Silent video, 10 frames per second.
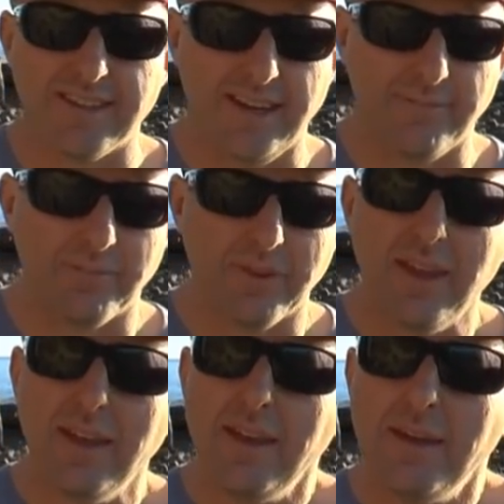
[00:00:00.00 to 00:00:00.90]
set.
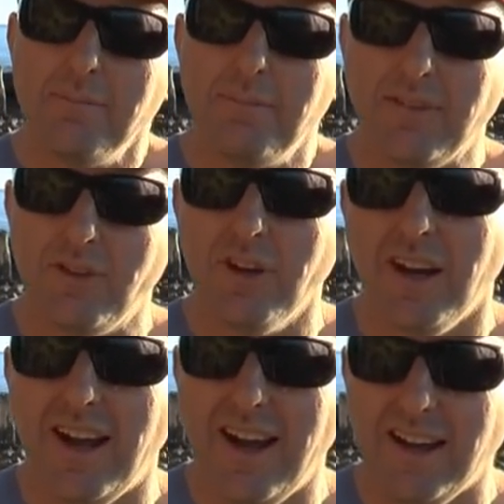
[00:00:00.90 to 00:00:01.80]
But if you're
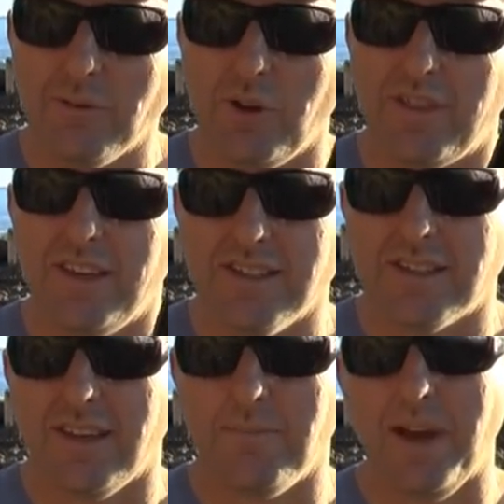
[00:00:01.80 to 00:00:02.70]
going to hunt with this,